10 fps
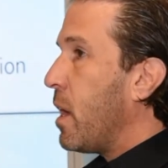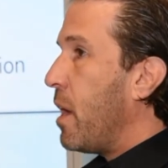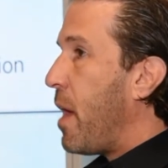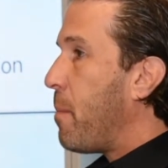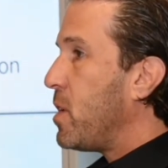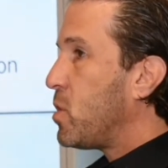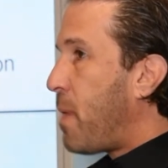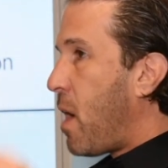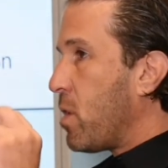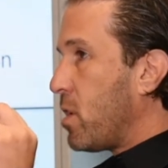And that means
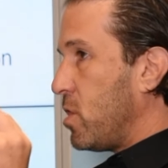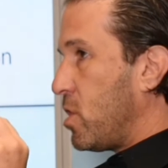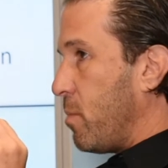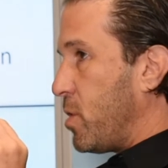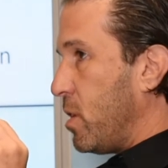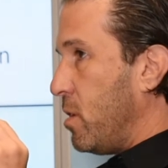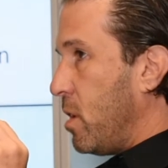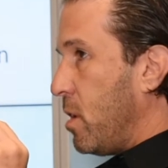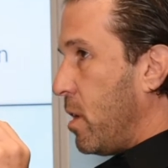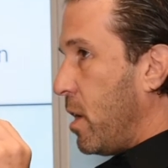power consumption.
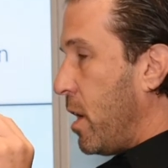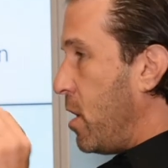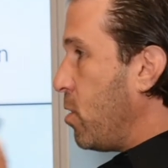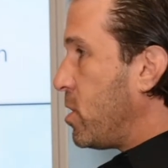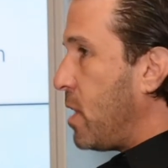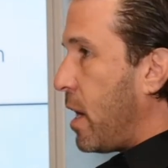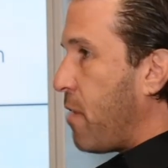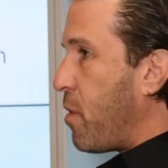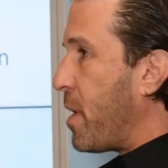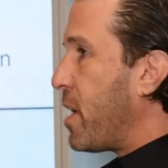And I know it's not
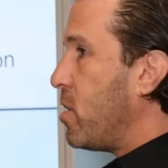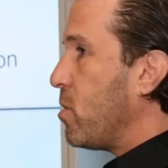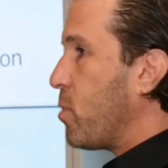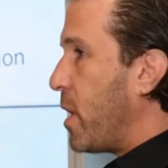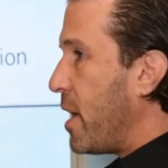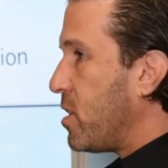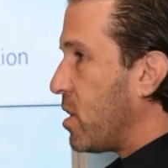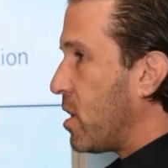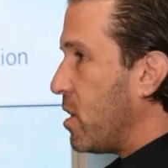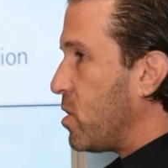everybody who knows what an
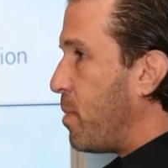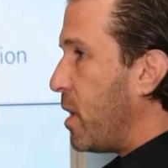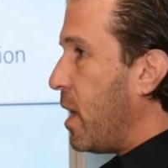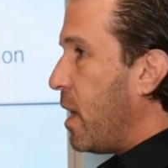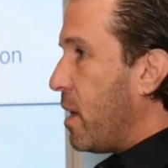ASIC is, but